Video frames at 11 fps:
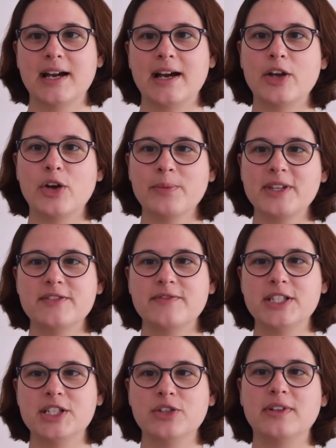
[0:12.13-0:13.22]
I hope this
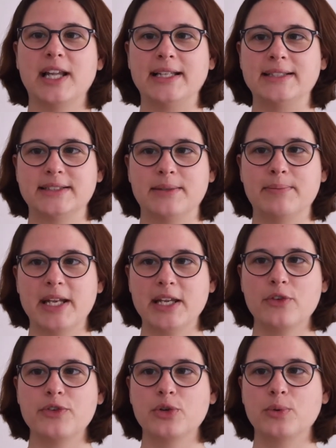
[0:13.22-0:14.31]
video will answer many
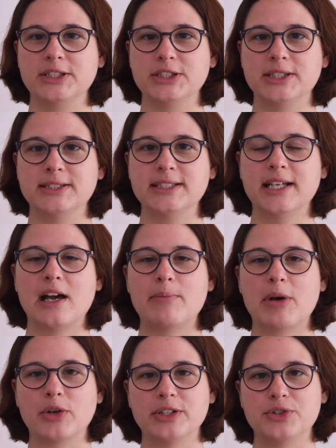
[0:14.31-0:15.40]
of your questions
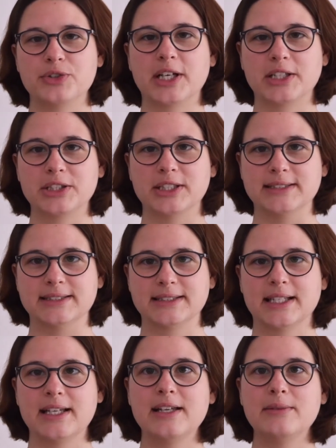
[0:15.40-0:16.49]
about introductions.
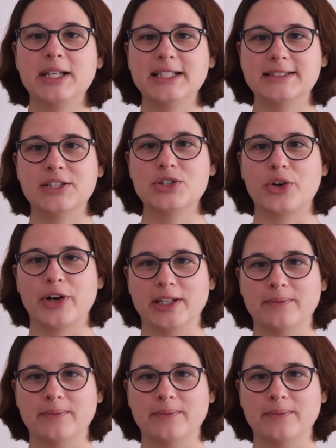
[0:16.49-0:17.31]
Please enjoy.